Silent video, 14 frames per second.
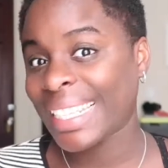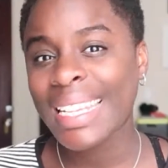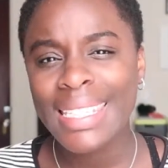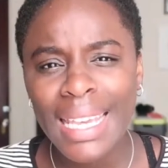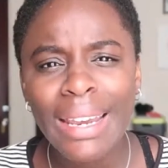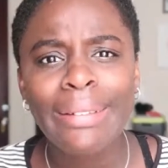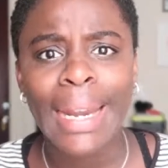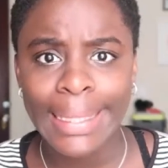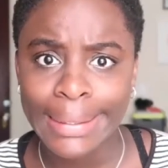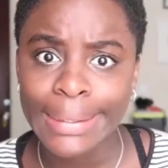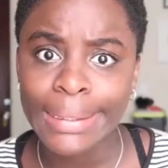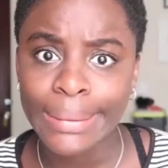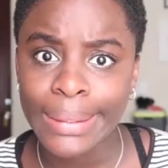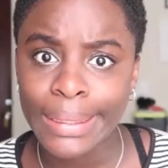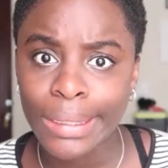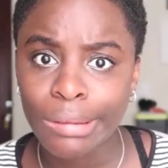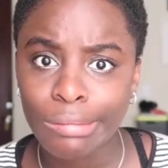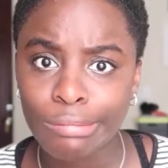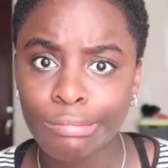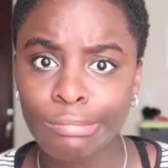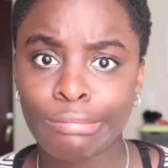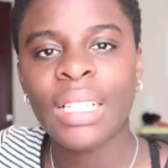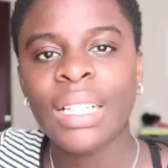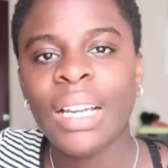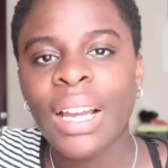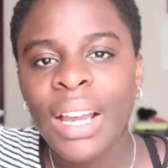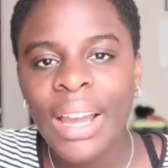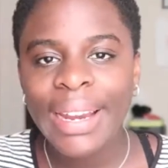Let's get right into it though.
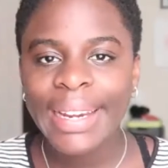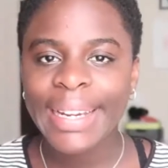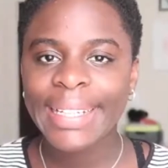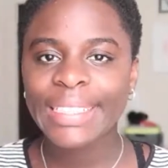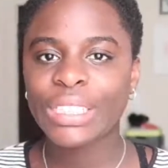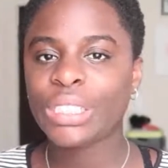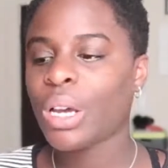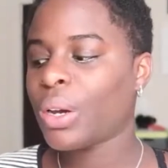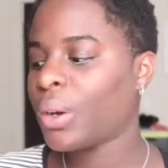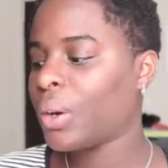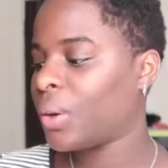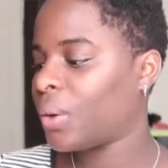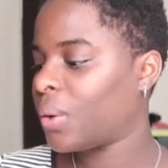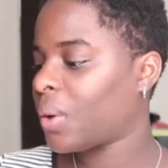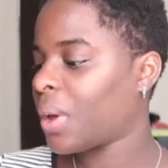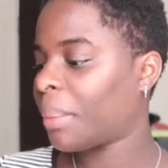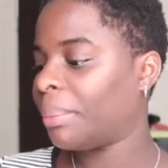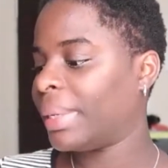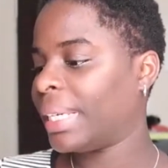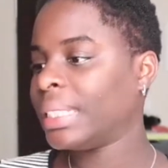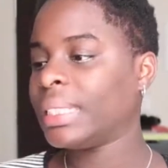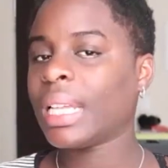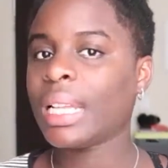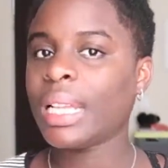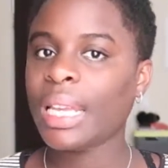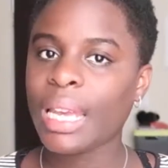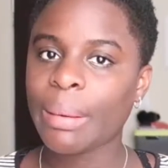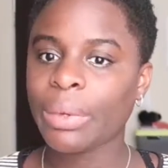Alright, so
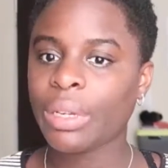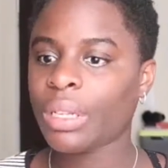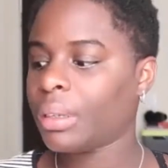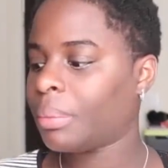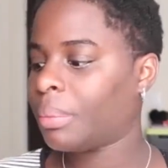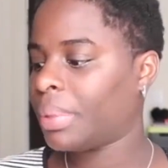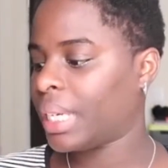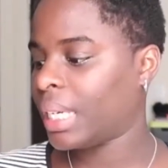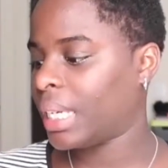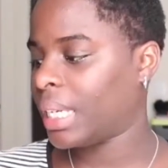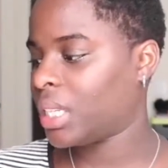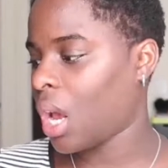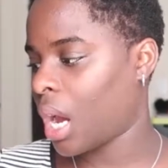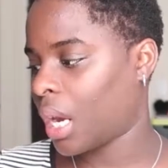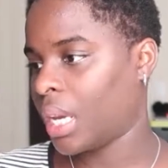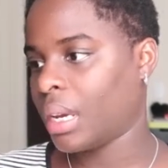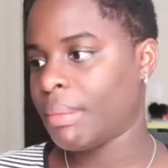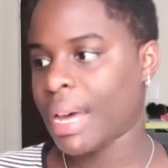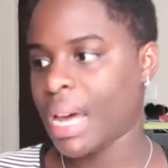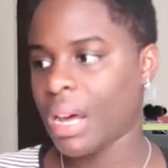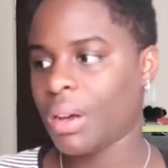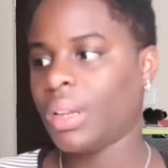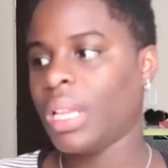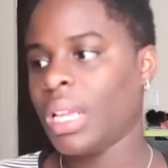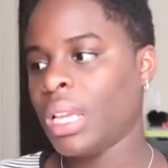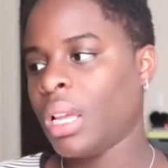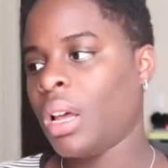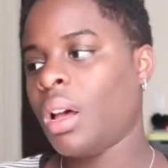basically I'm gonna be talking about
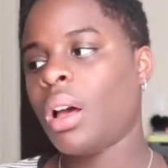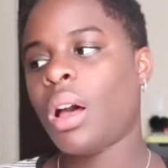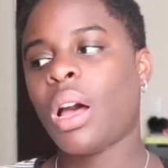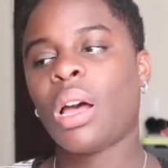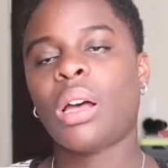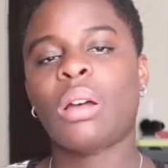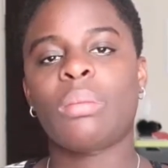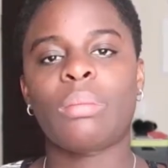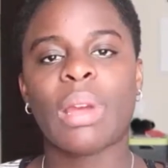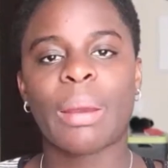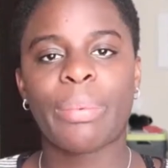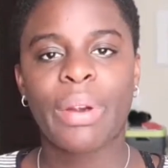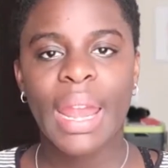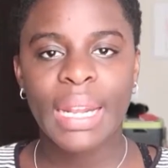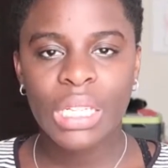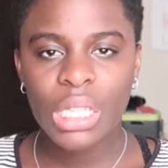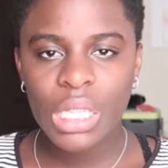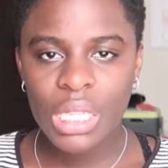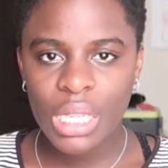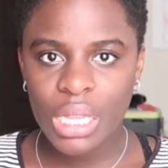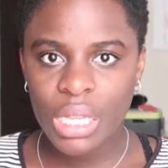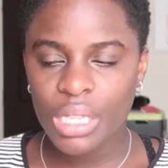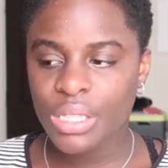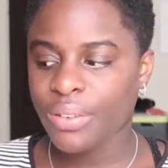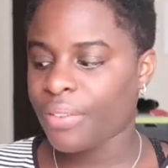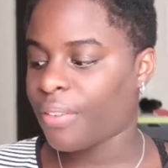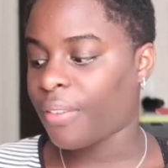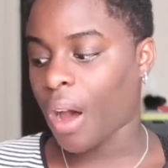my pregnancy thus
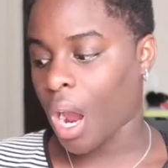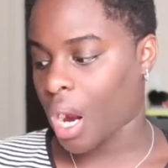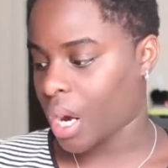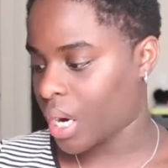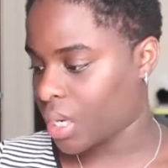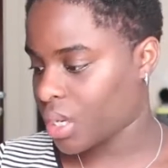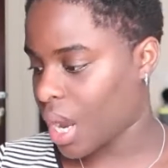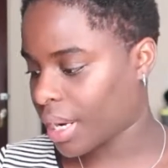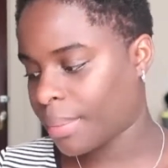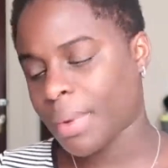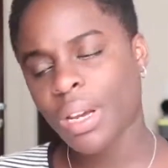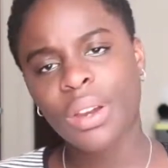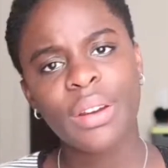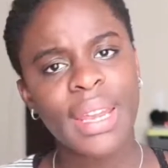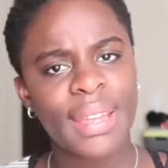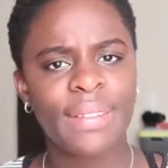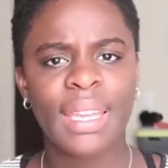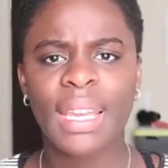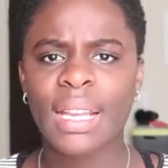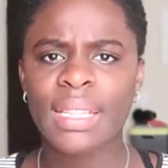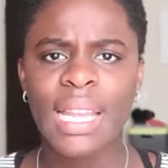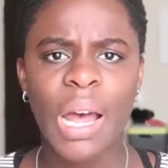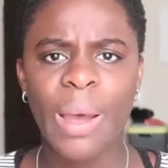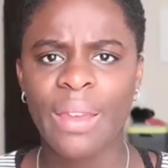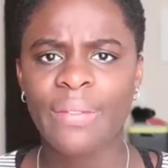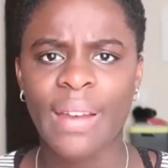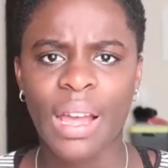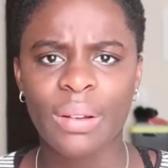far, talking about cravings, how
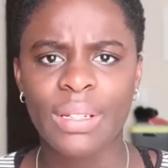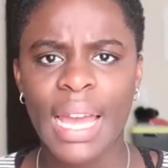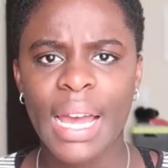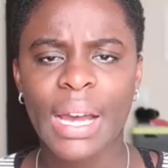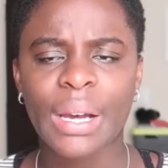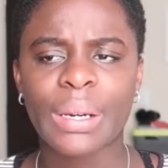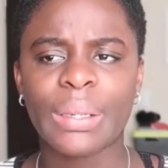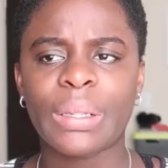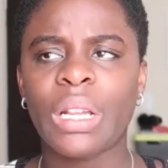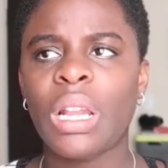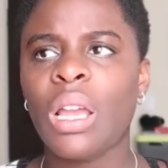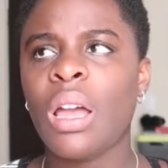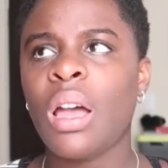I found out,